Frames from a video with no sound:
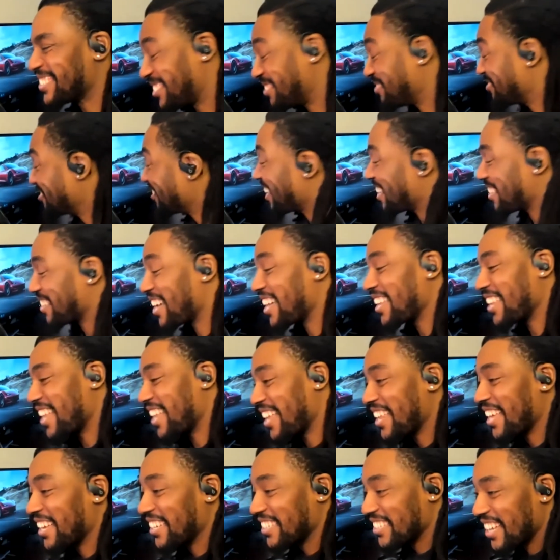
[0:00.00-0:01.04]
Wow, I
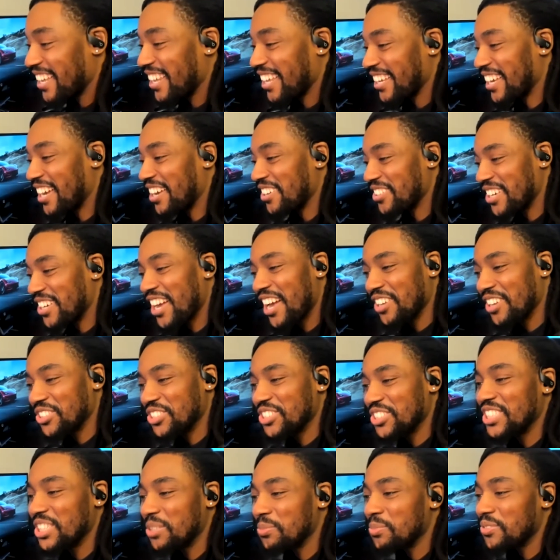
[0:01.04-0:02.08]
like how you
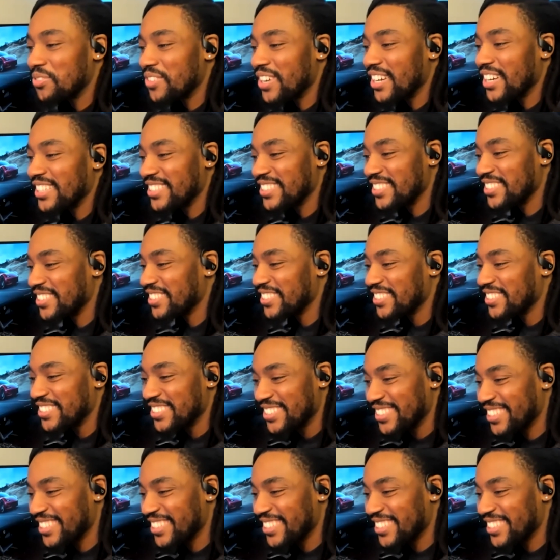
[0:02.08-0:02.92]
simplified it there.